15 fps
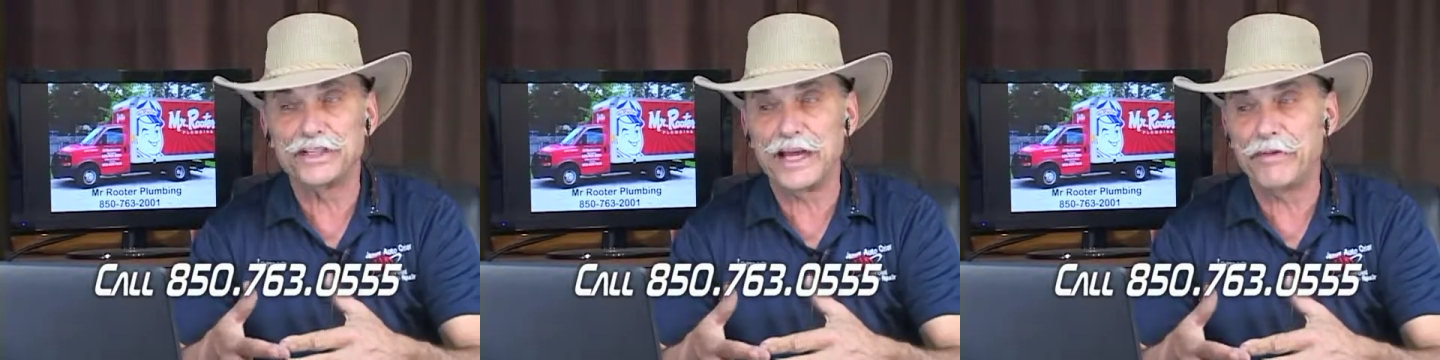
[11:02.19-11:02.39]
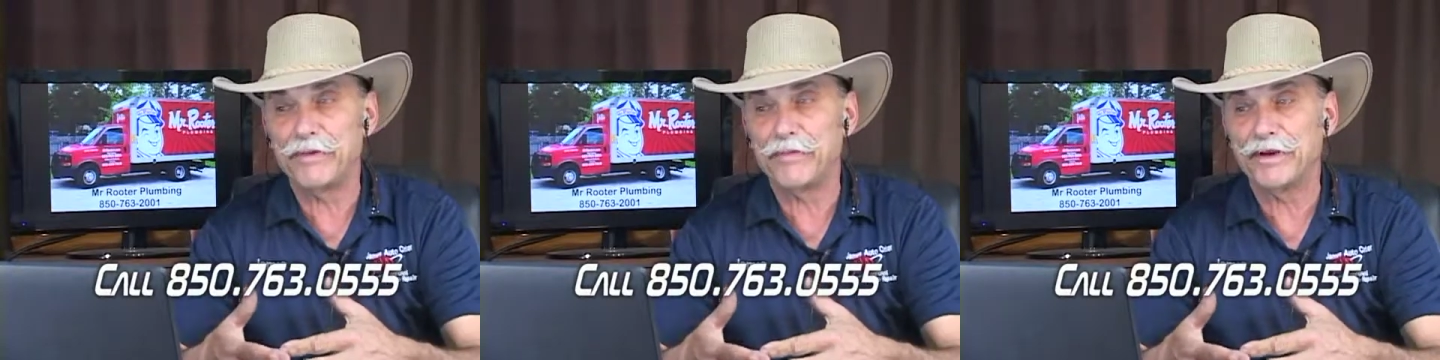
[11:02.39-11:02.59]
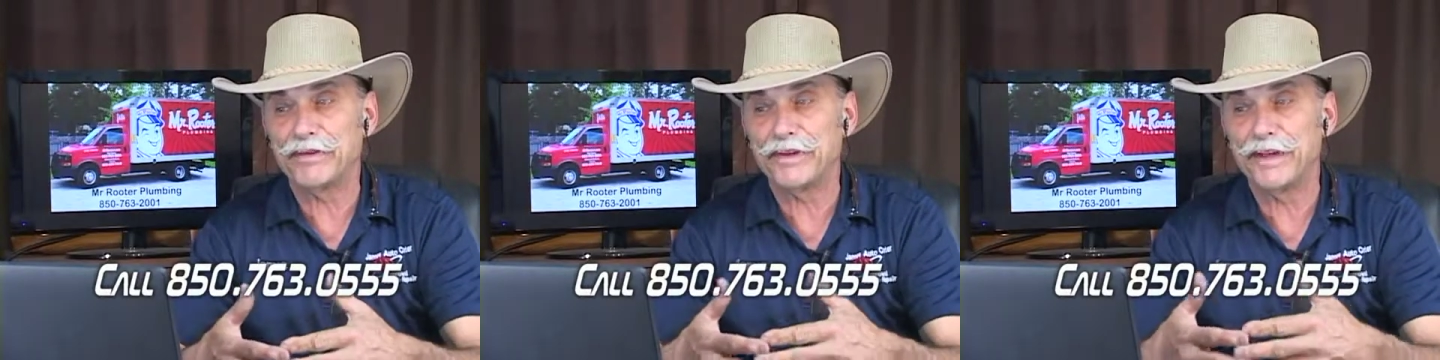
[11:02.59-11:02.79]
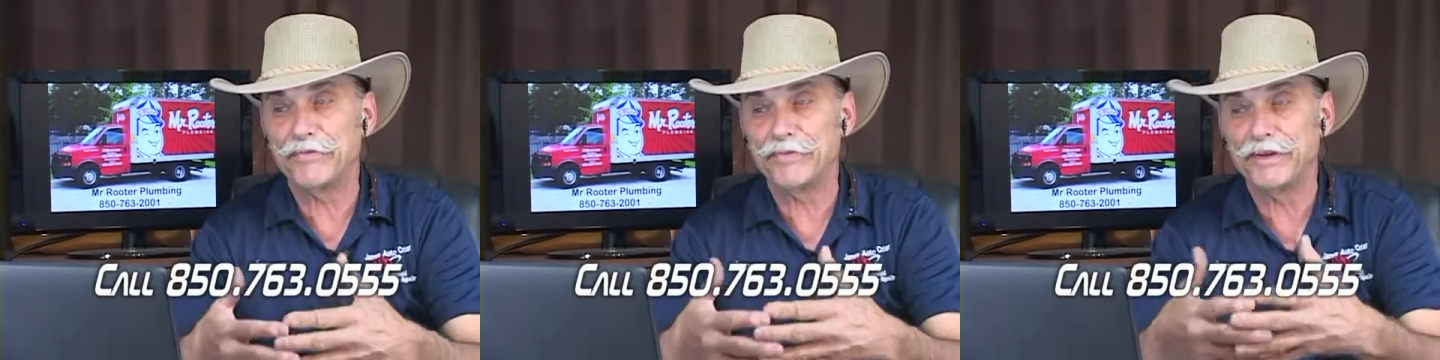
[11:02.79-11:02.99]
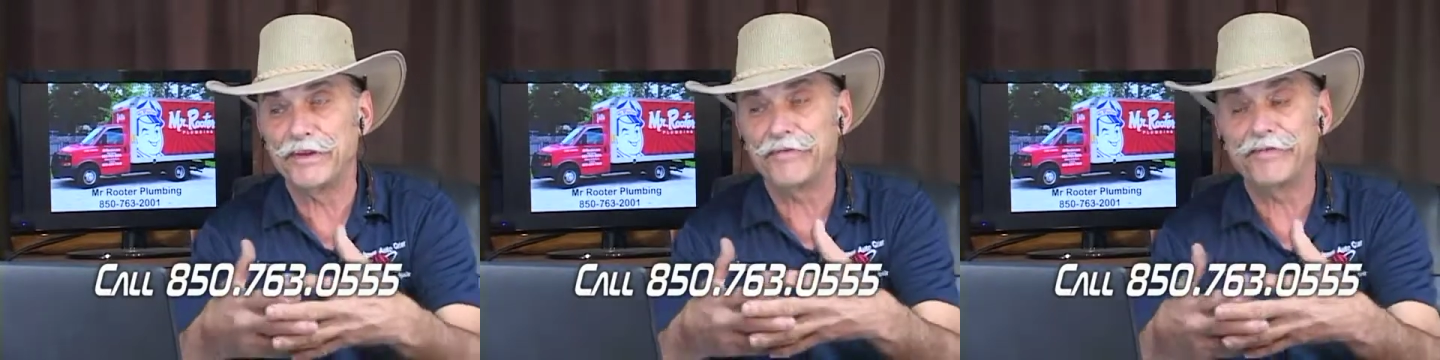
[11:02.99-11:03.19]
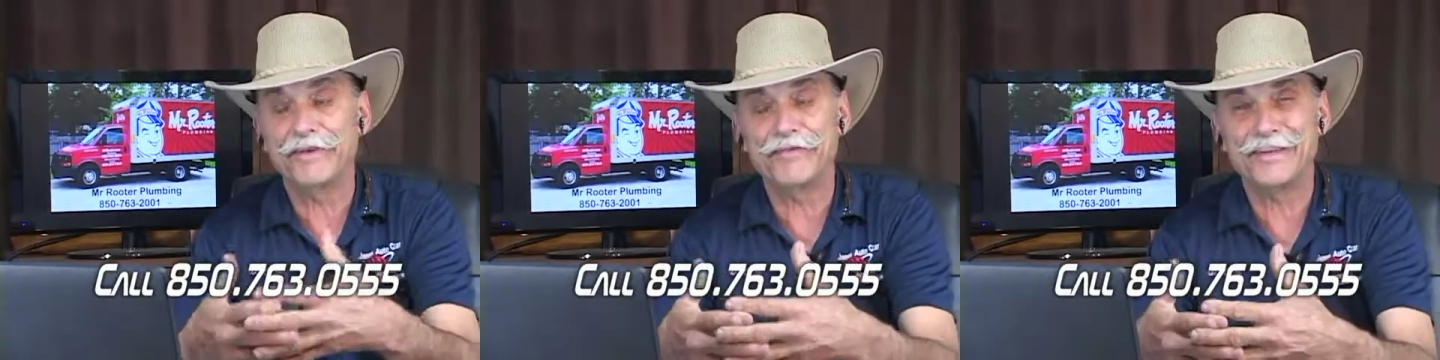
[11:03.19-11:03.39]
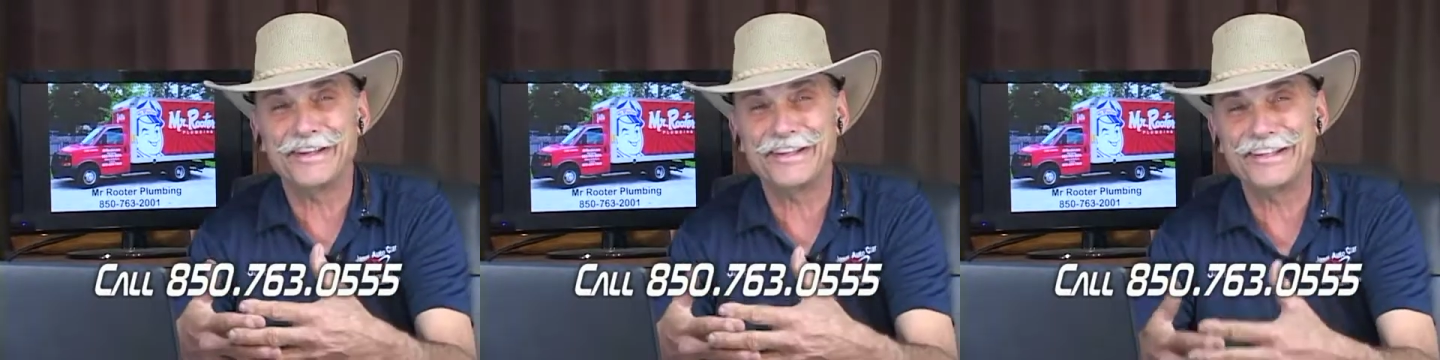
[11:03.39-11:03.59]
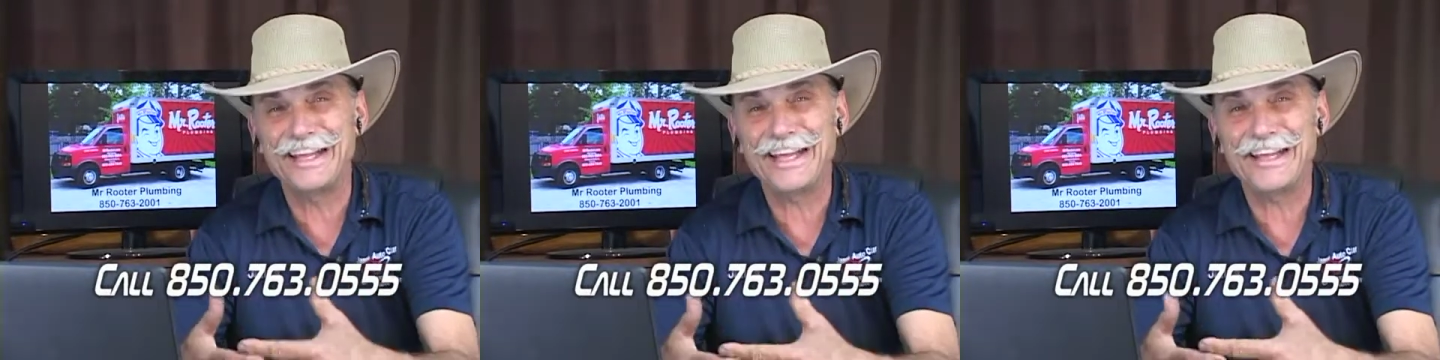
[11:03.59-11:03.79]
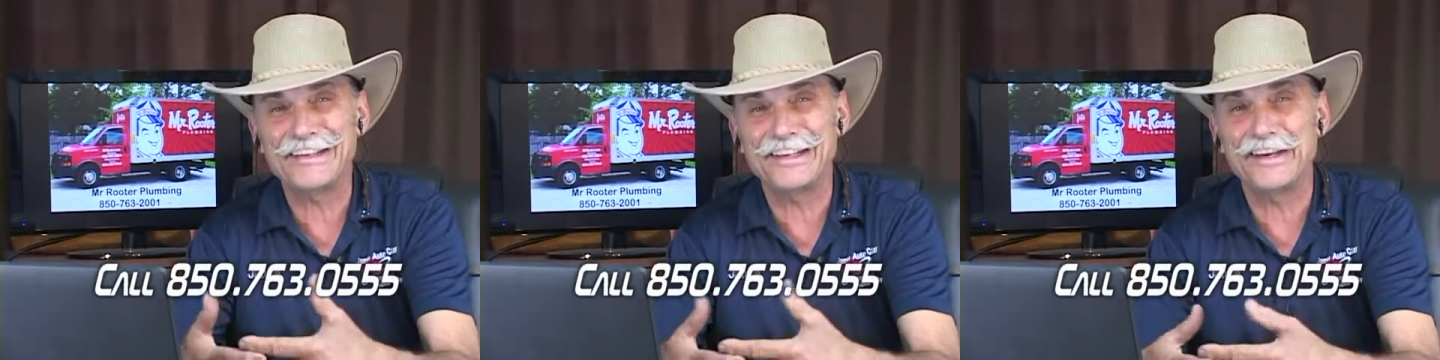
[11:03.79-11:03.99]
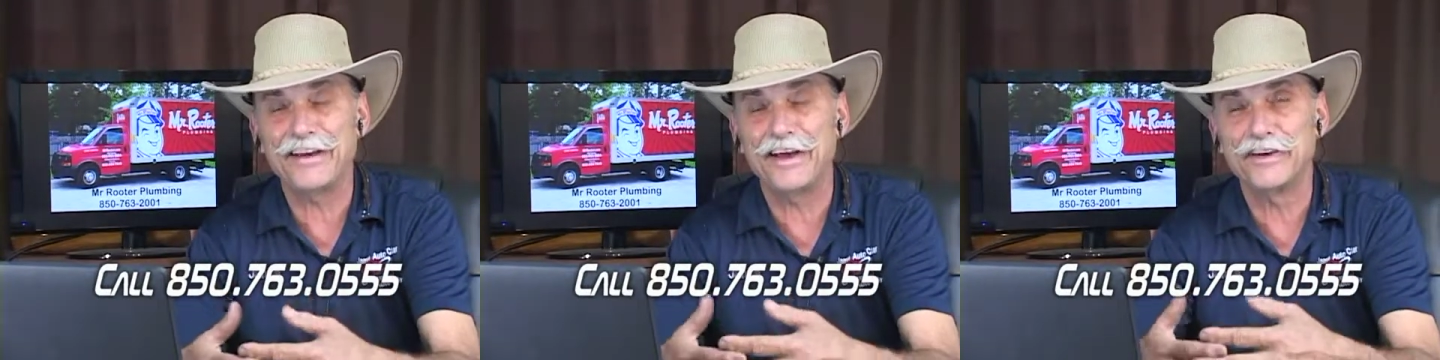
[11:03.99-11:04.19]
on timing belts. If, if, if it
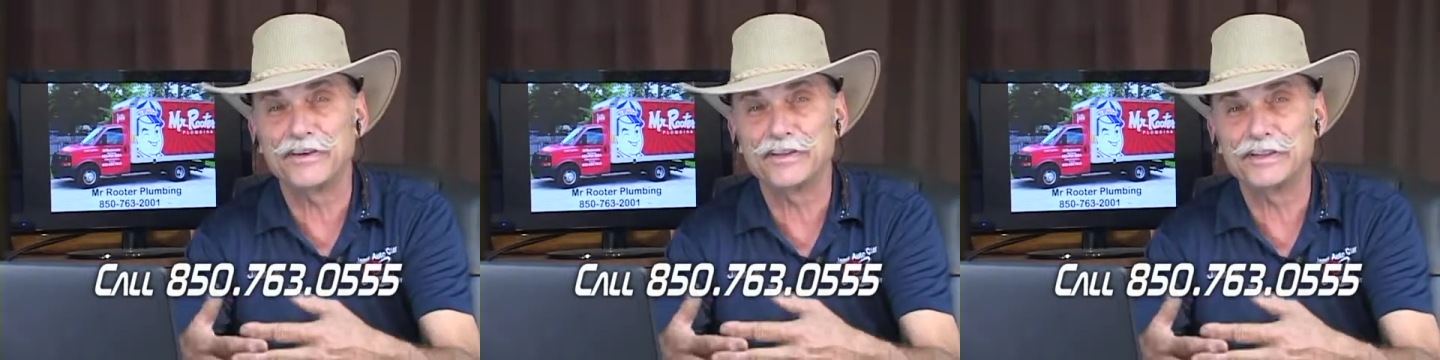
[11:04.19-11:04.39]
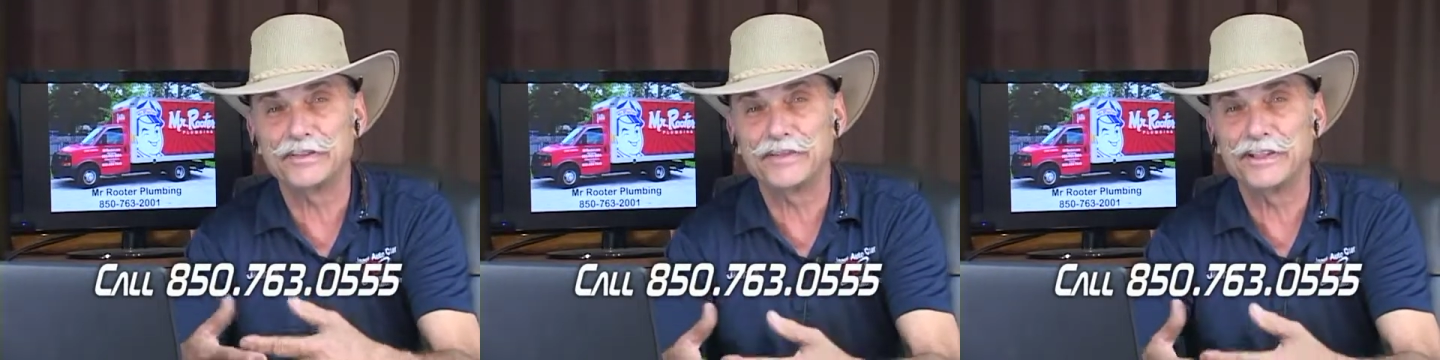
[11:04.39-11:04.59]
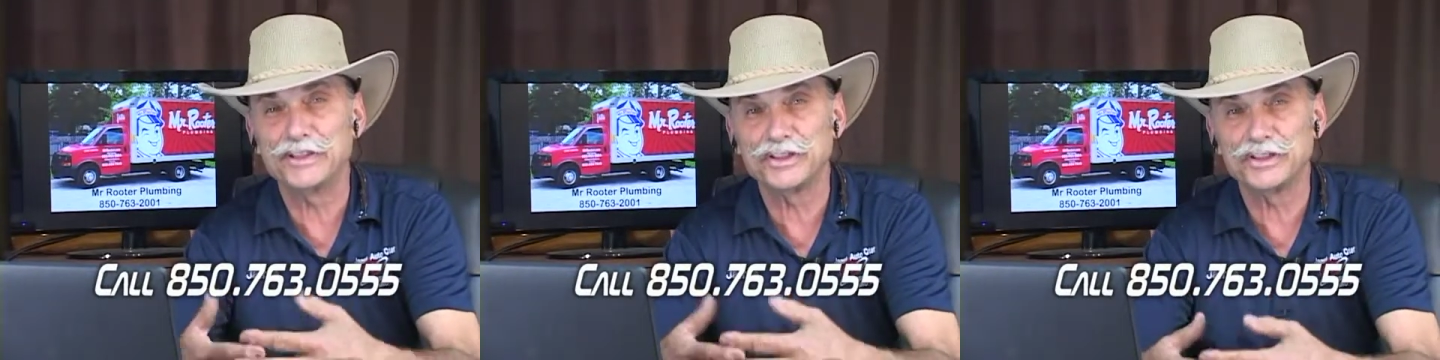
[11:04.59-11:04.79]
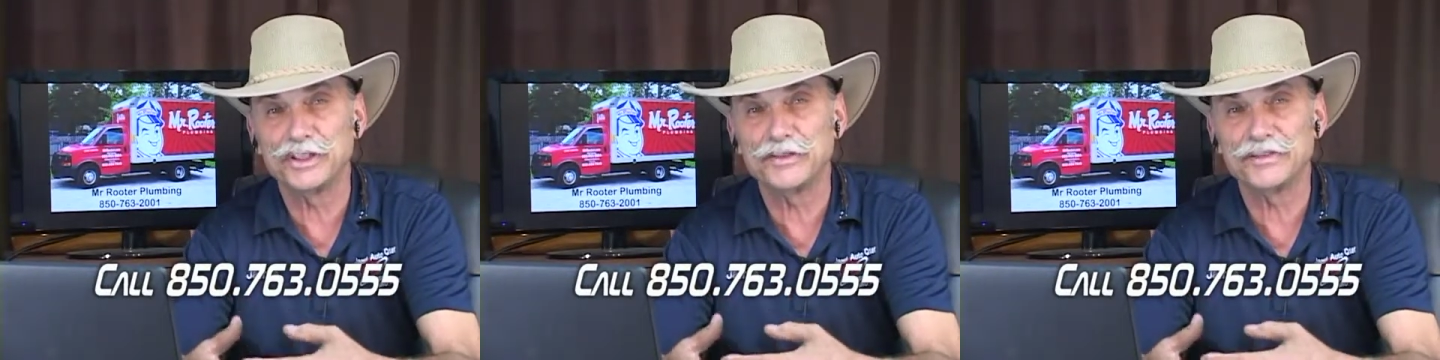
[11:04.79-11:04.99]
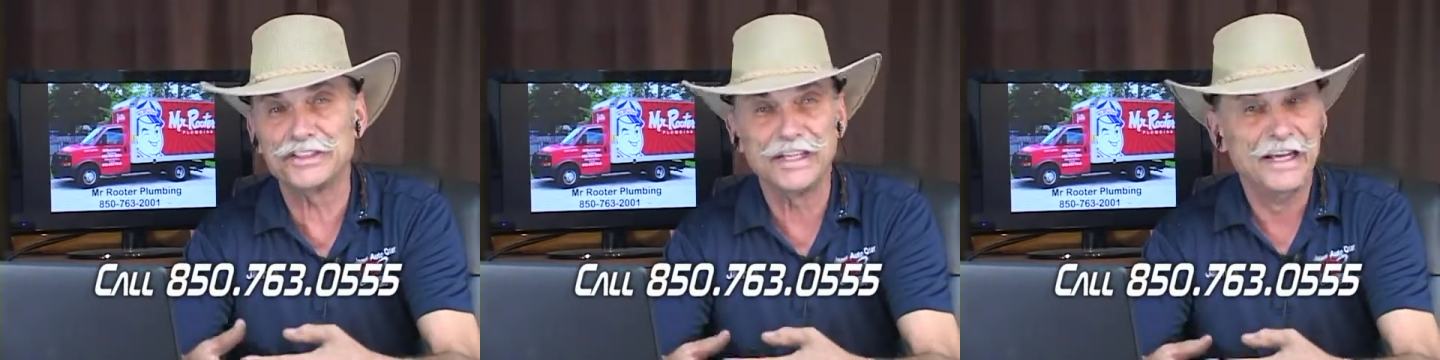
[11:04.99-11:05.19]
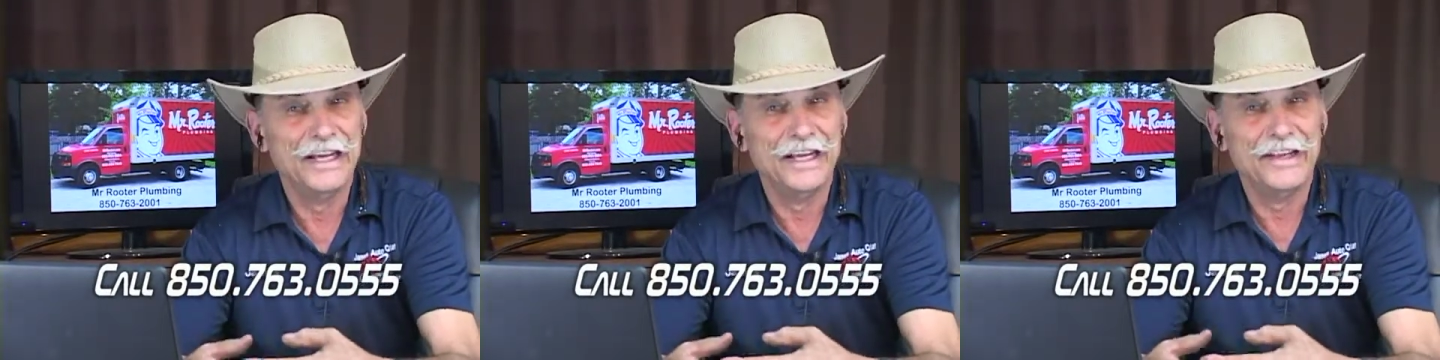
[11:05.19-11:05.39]
says it under severe service,